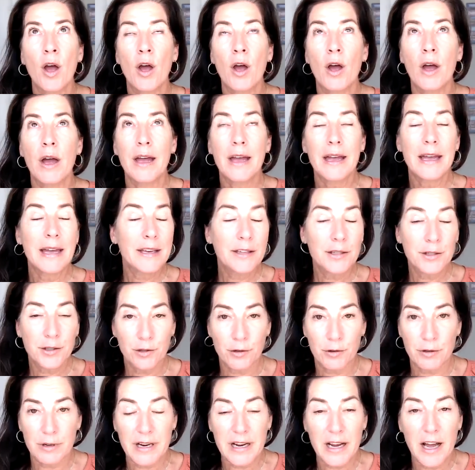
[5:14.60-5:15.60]

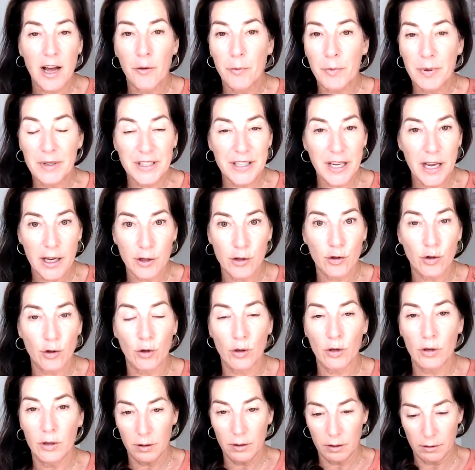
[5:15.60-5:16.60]
history of
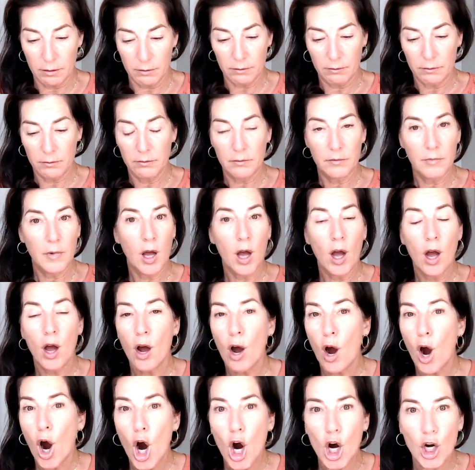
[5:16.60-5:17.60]
potential
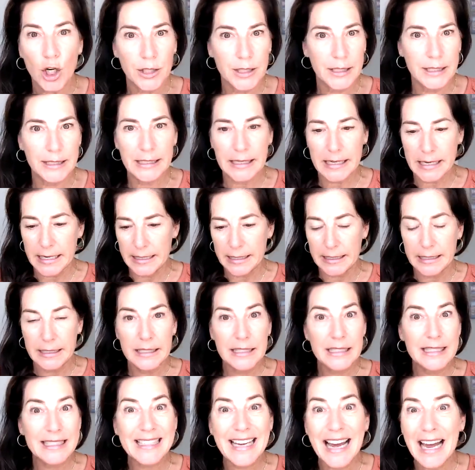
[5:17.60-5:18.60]
heart disease,
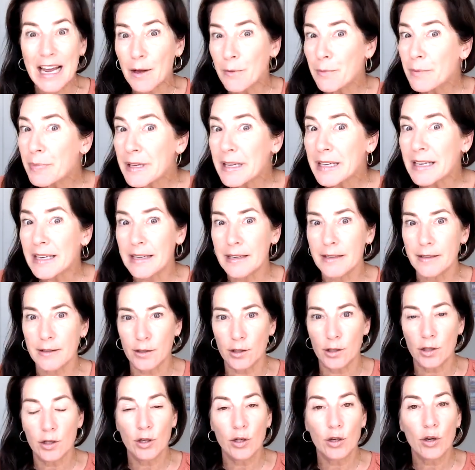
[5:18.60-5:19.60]
diabetes,
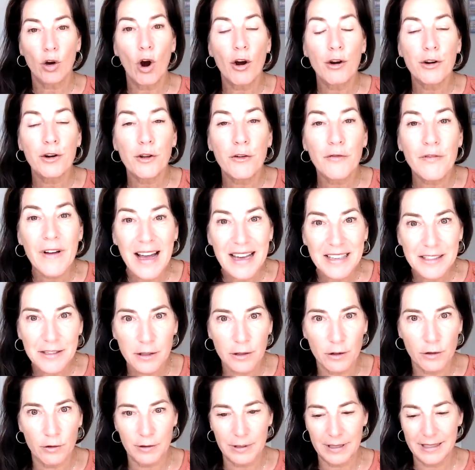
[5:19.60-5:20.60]
cardiovascular
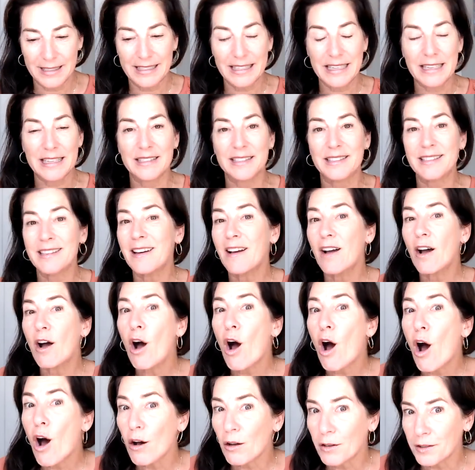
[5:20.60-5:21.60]
disease,
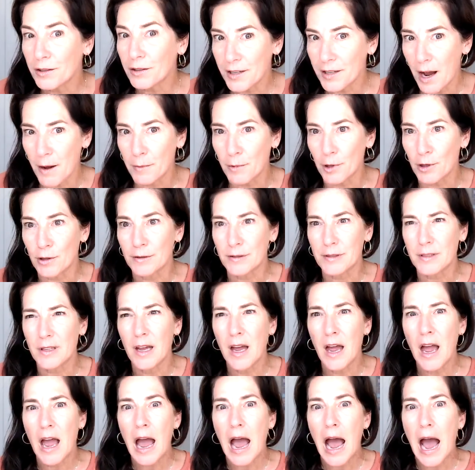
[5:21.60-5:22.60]
Alzheimer's.
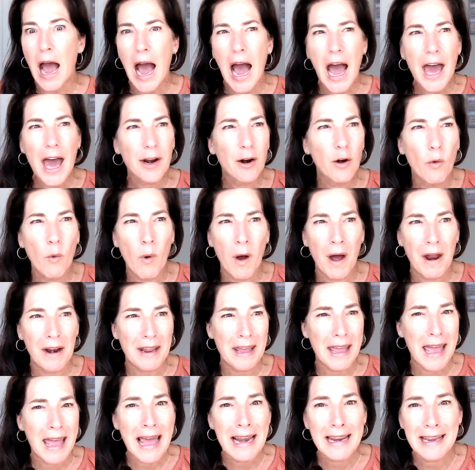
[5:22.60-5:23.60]
I don't want
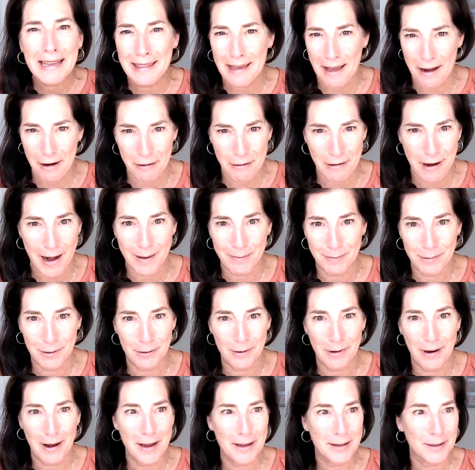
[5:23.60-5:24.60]
any of that crap, you
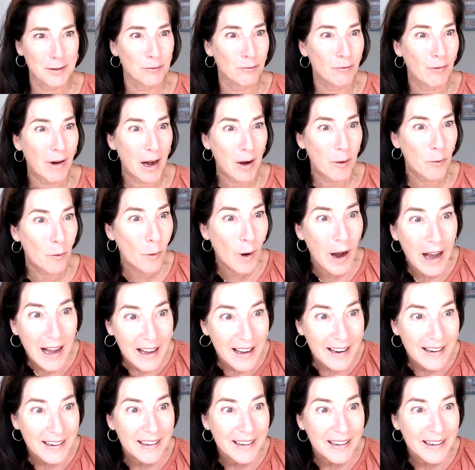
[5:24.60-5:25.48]
guys. Like, what?